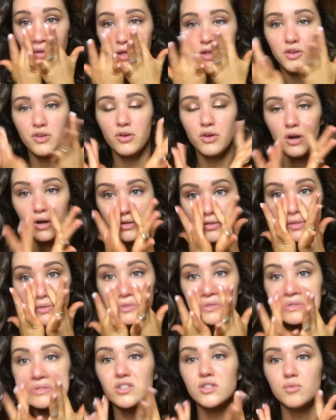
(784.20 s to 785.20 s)
And you can also
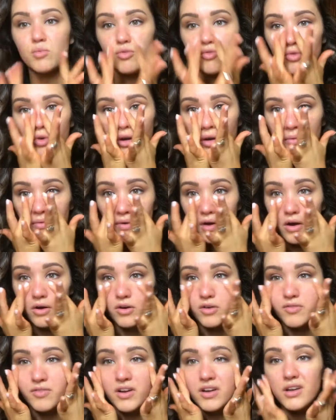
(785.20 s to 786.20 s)
do this before your
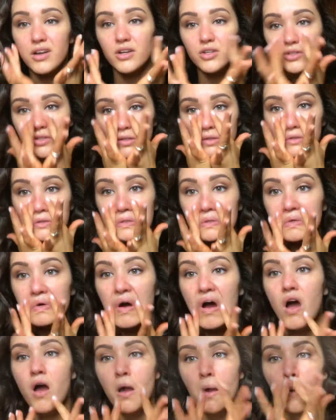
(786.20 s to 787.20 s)
powder foundation too.
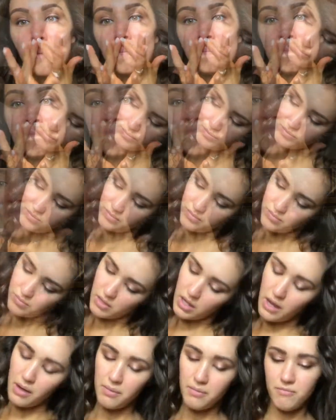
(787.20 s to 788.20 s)

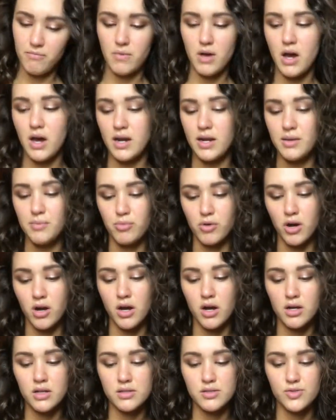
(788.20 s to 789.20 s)
I'm honey
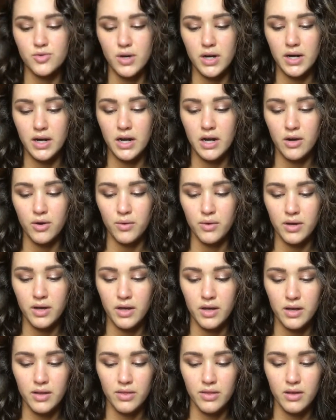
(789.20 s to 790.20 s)
bronze right now
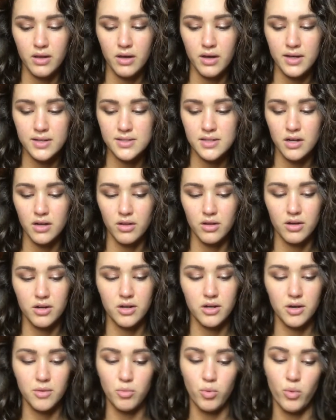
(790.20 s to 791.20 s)
in the Estee Lauder
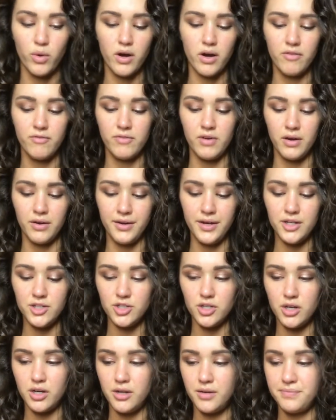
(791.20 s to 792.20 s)
Double Wear
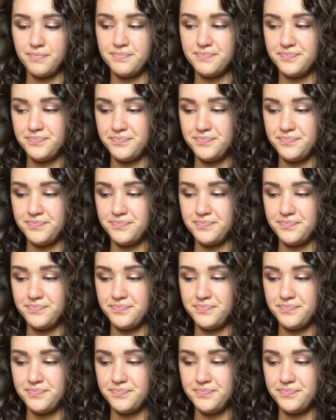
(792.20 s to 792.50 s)
foundation.